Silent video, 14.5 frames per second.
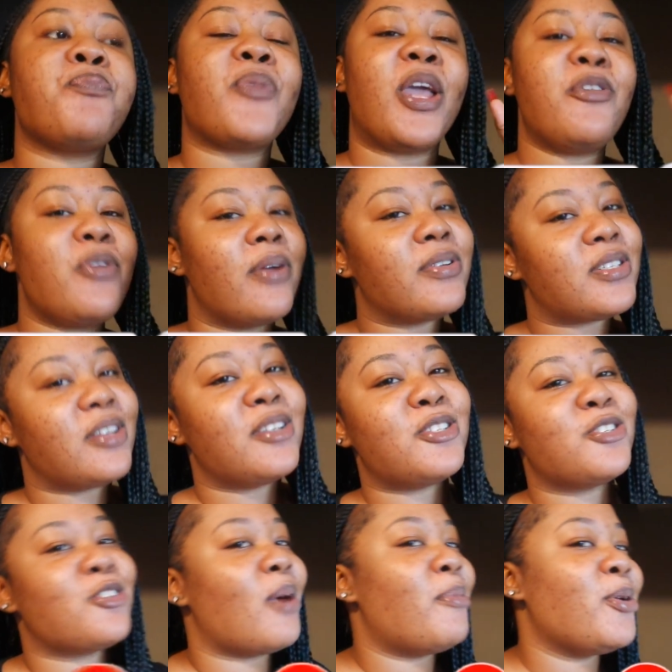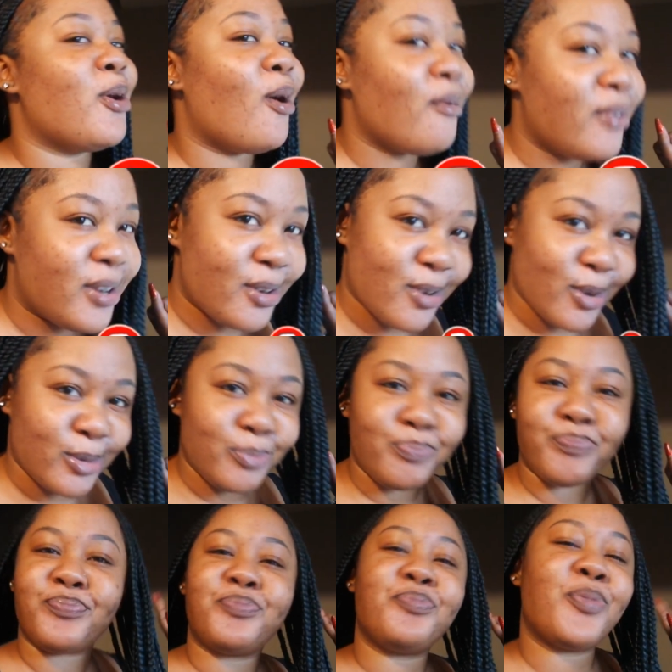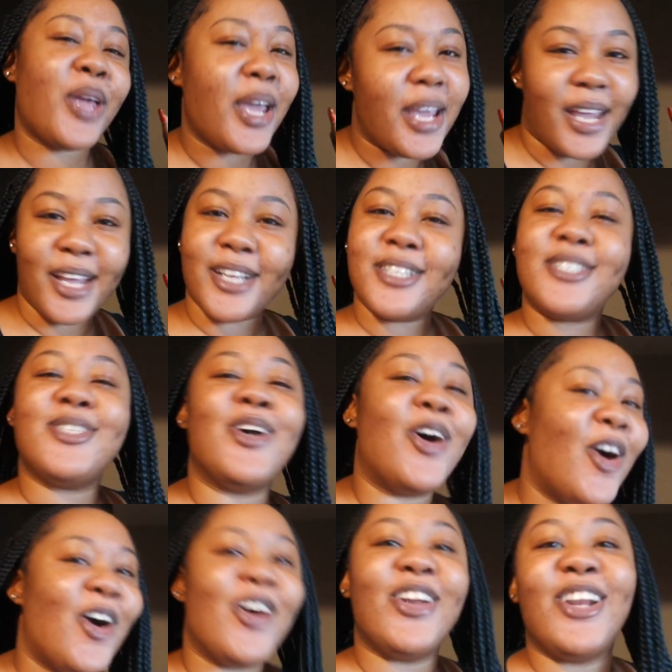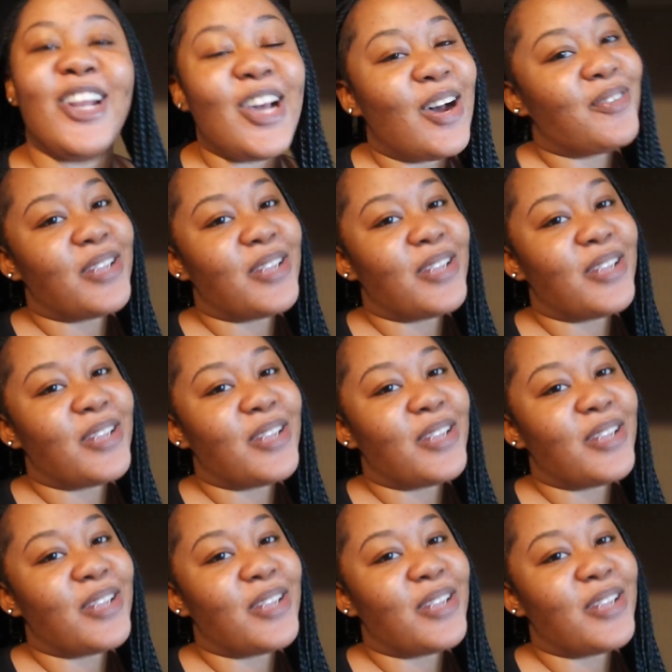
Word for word: If you're a returning subscriber, you already know it is love.